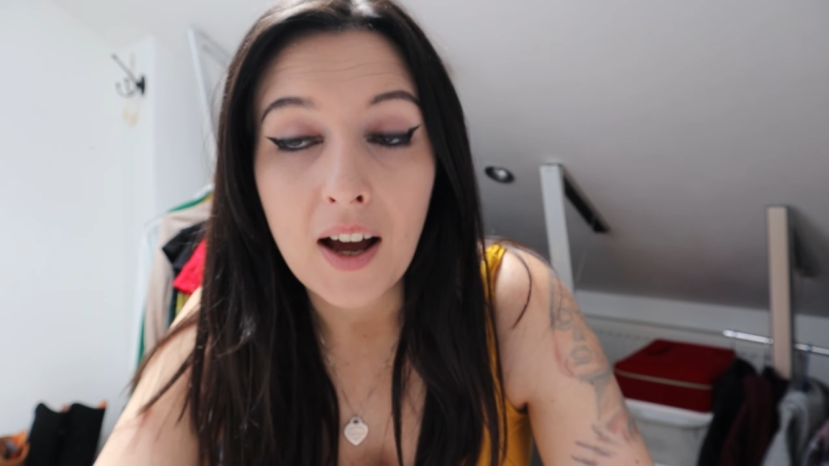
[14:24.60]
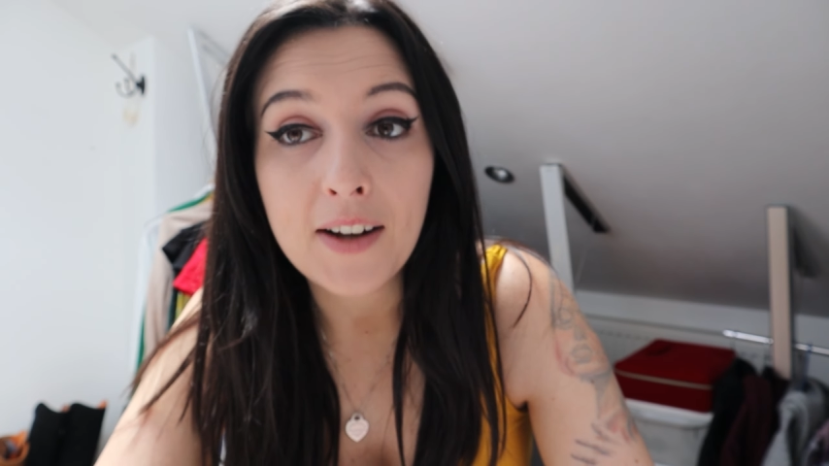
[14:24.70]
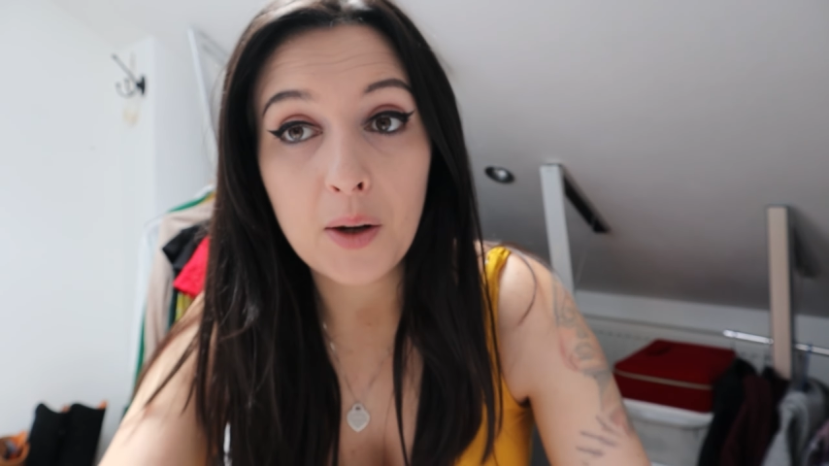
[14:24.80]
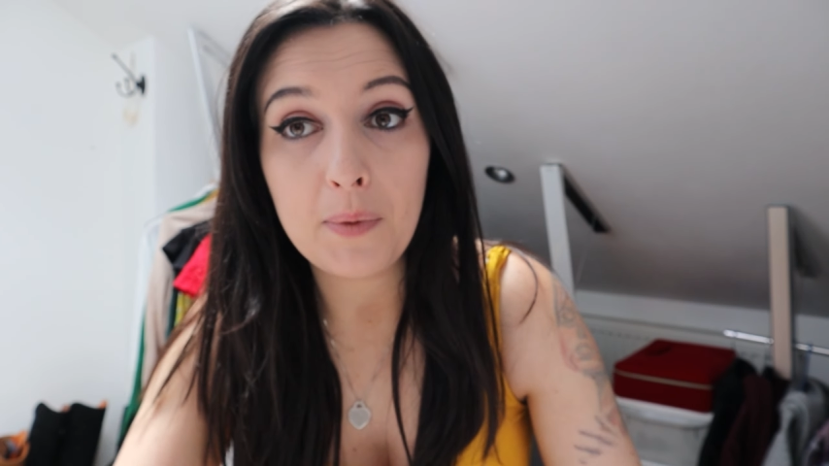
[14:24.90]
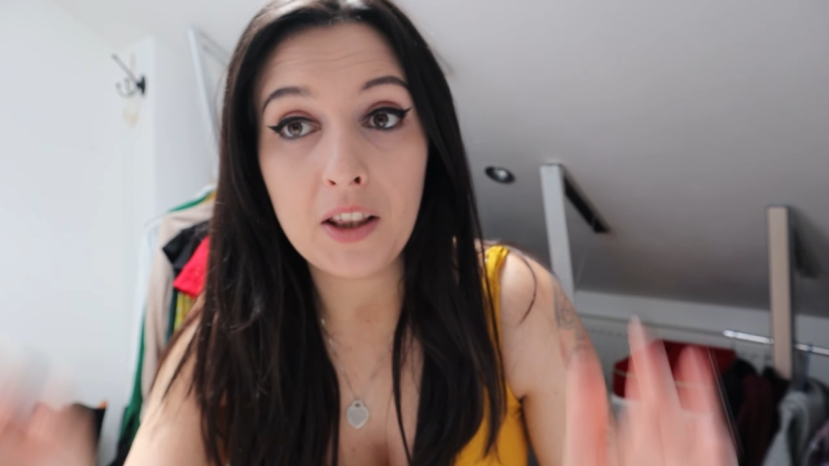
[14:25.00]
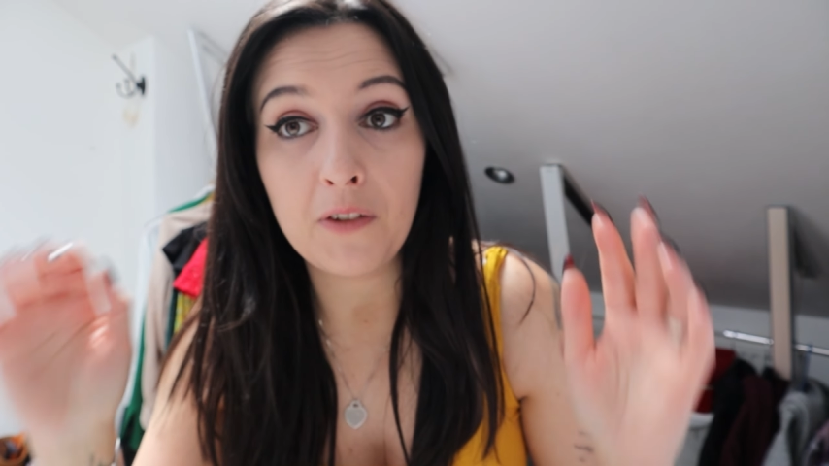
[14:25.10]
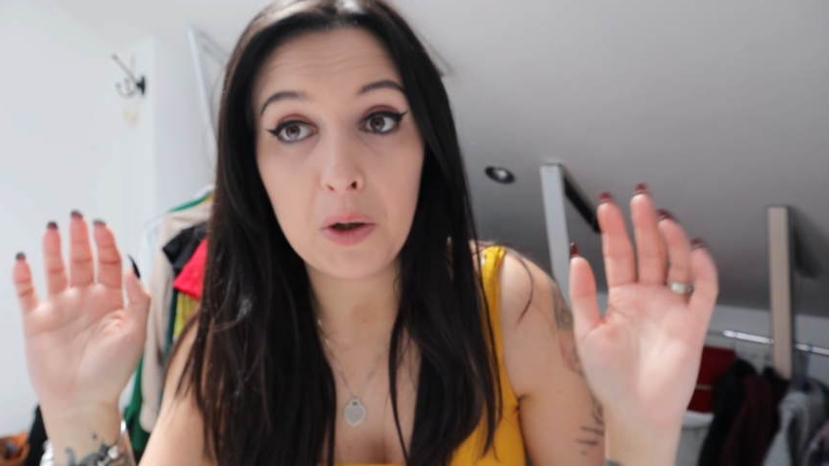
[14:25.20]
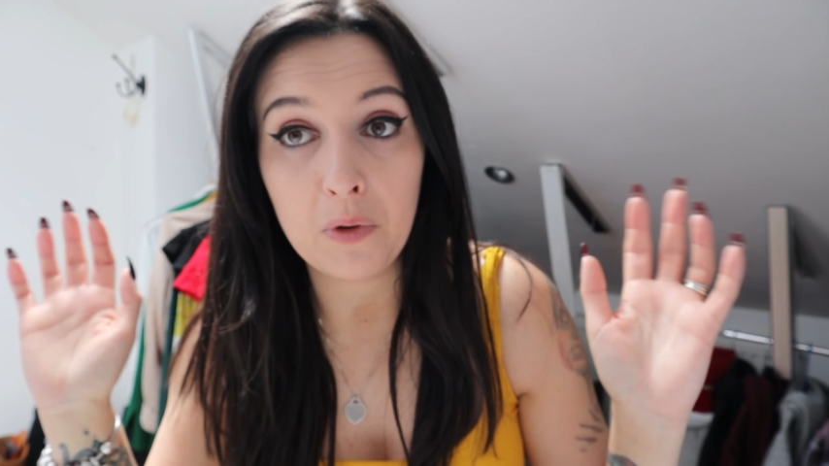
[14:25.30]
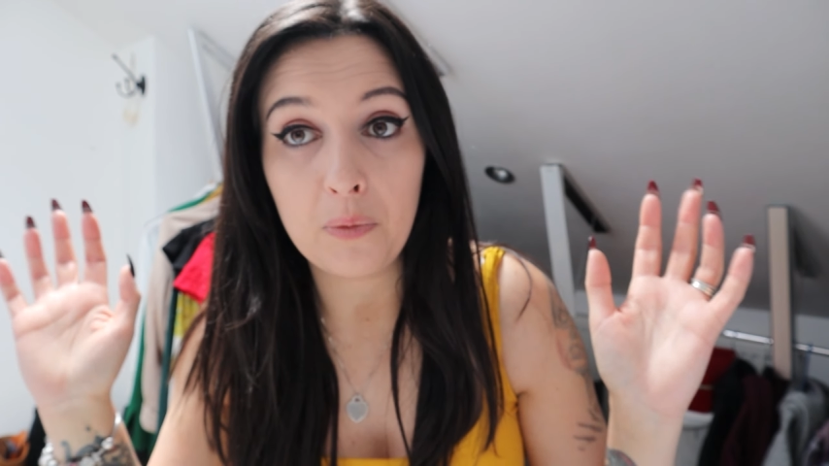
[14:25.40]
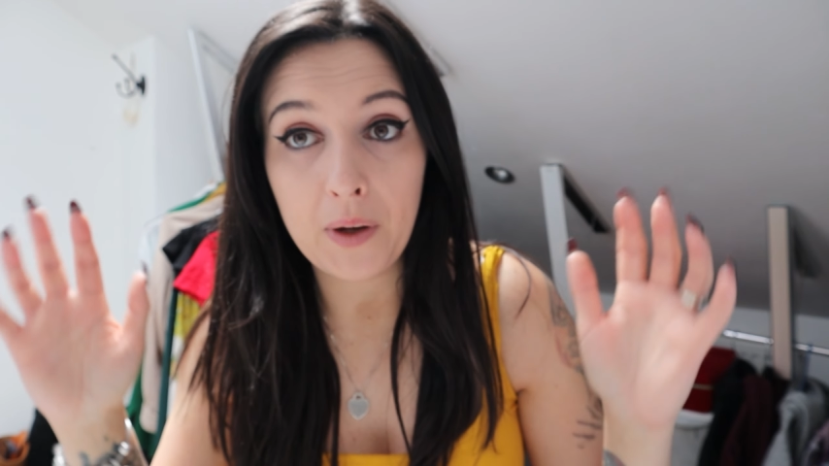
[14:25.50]
I don't mean the
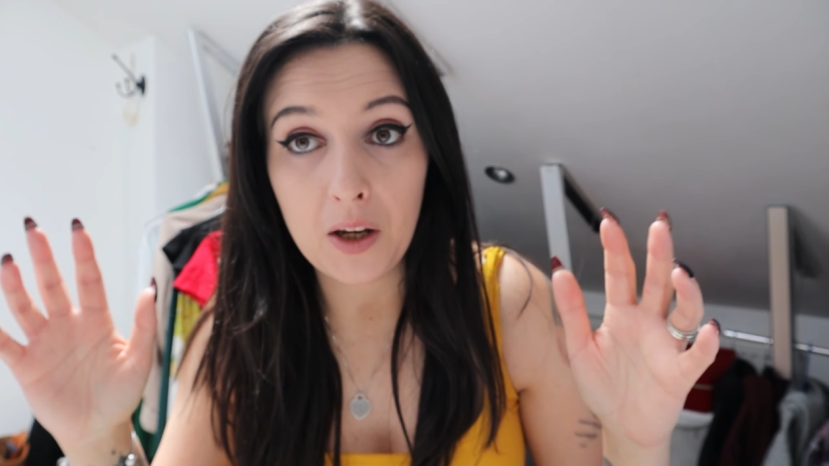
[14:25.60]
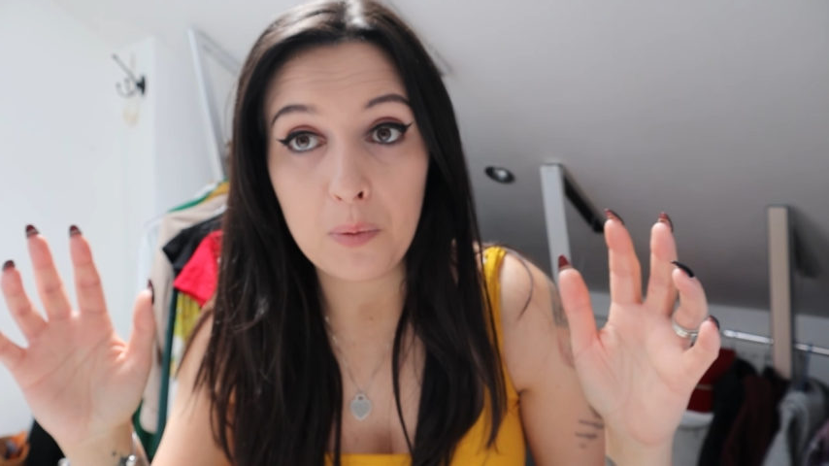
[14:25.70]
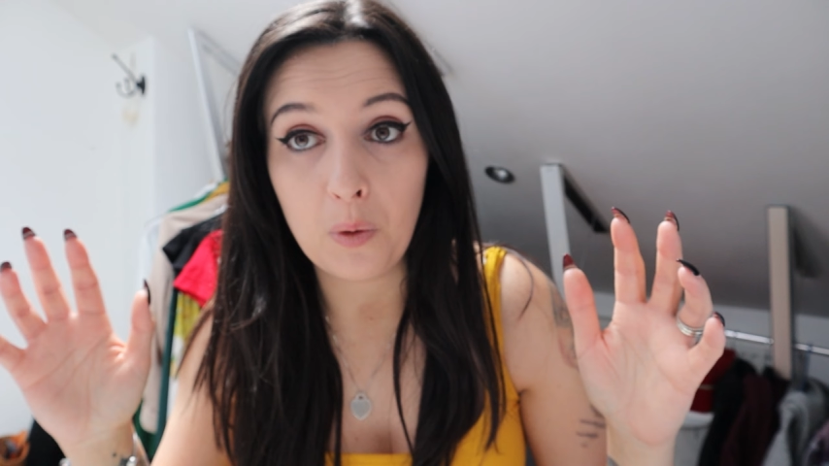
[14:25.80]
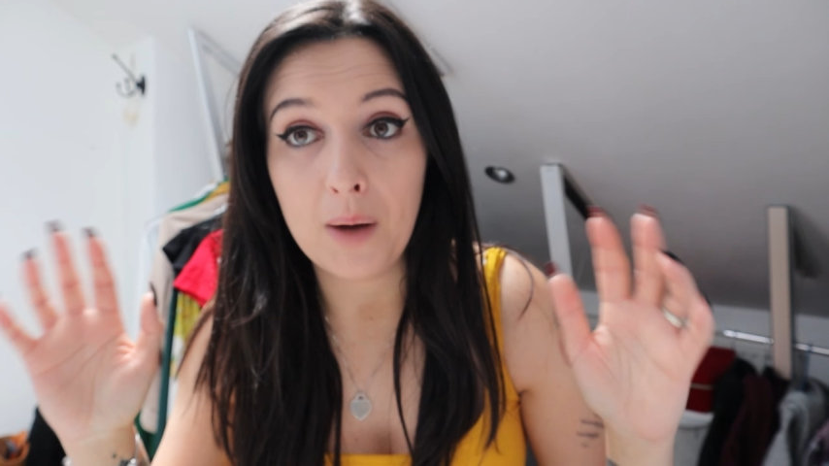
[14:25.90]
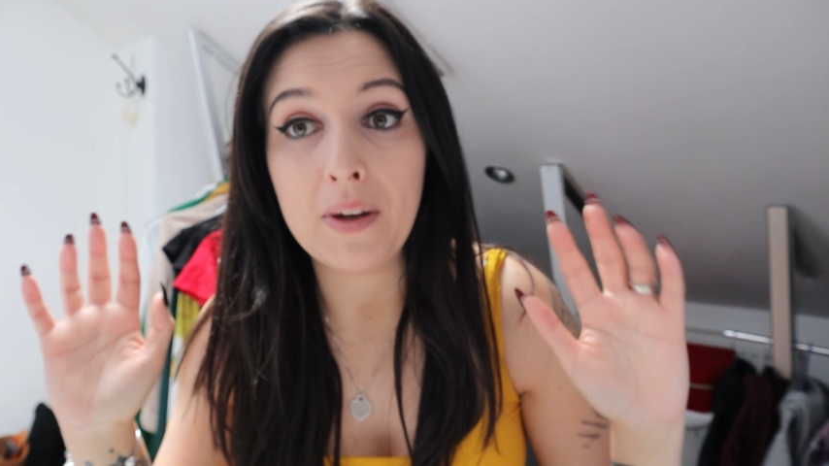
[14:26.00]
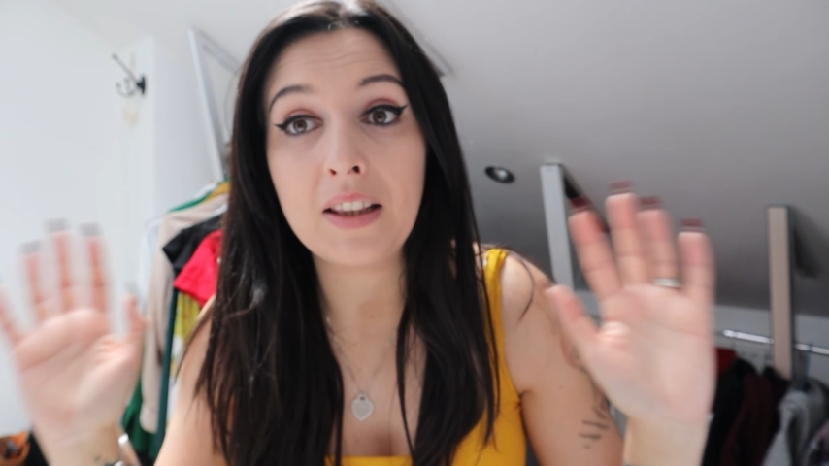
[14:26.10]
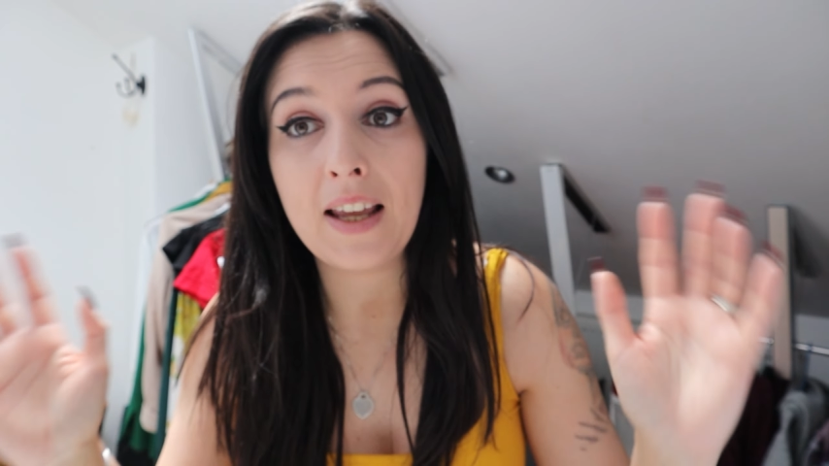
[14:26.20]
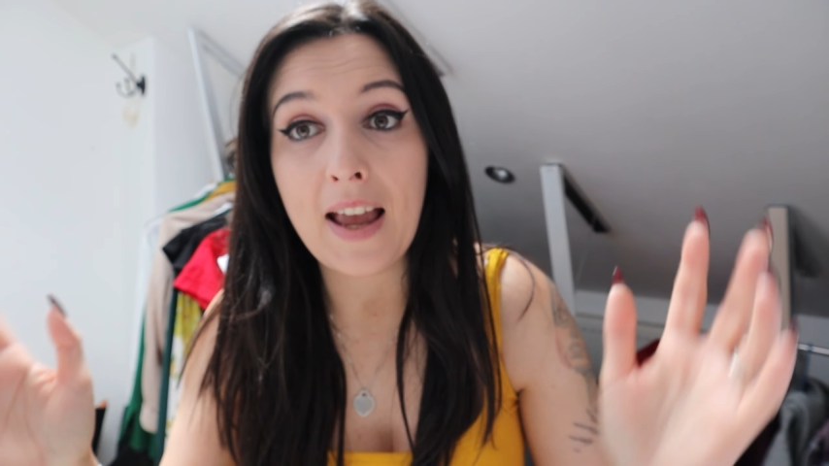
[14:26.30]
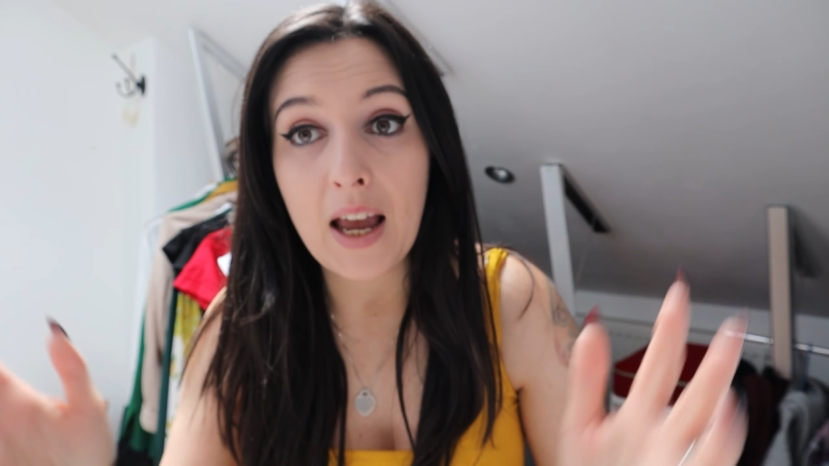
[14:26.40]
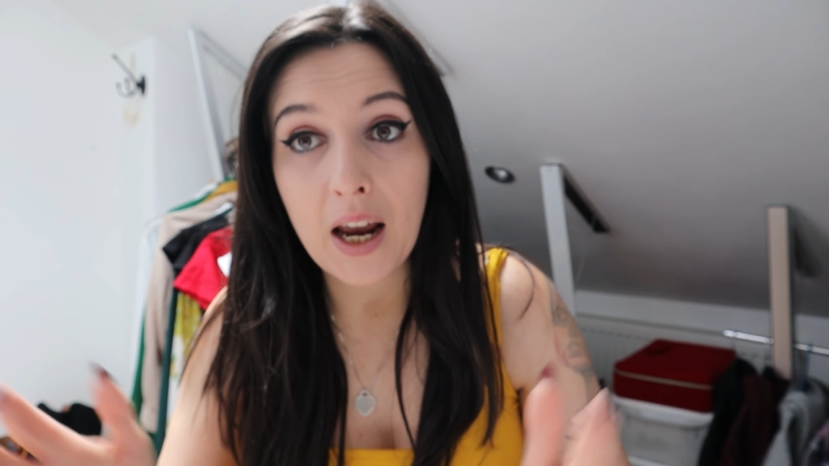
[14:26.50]
volume of people, I mean
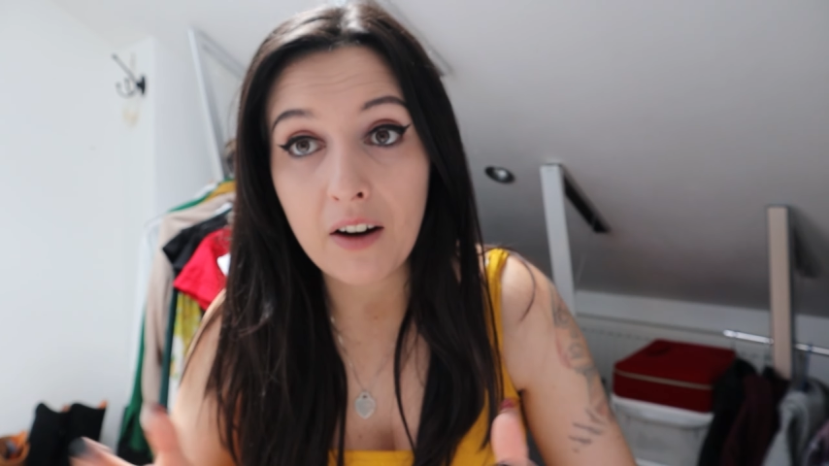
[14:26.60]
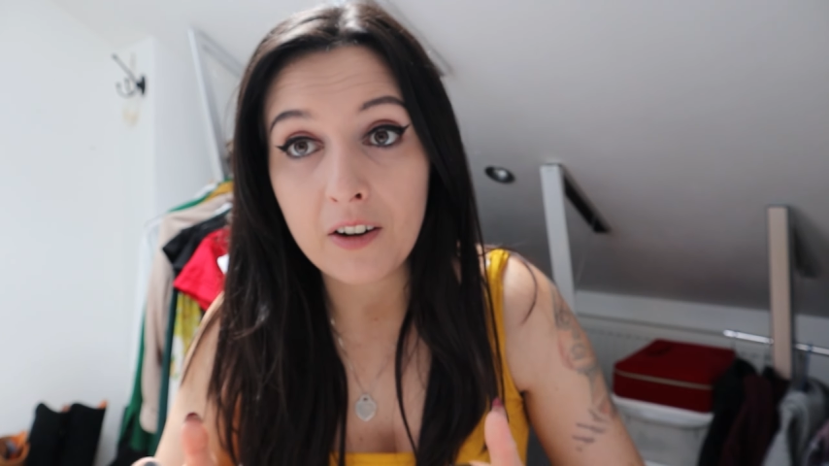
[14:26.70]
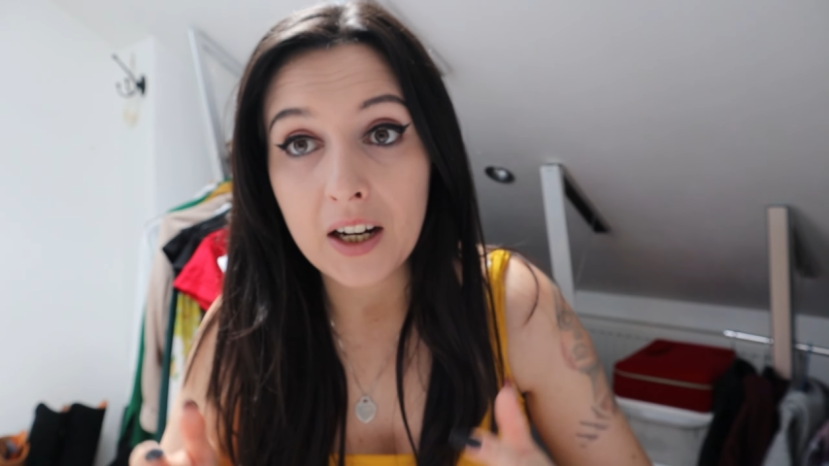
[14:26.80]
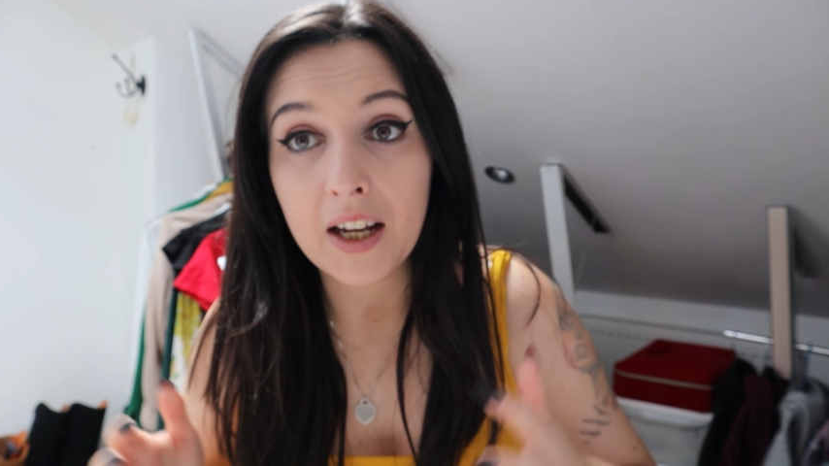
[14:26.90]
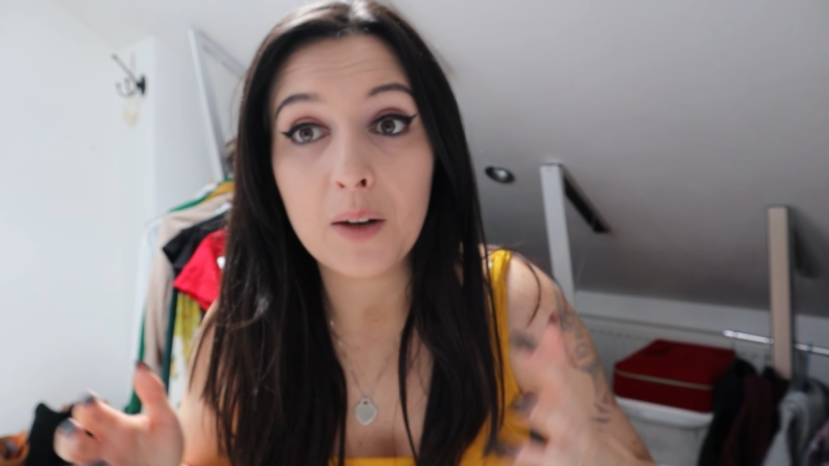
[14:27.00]
the area.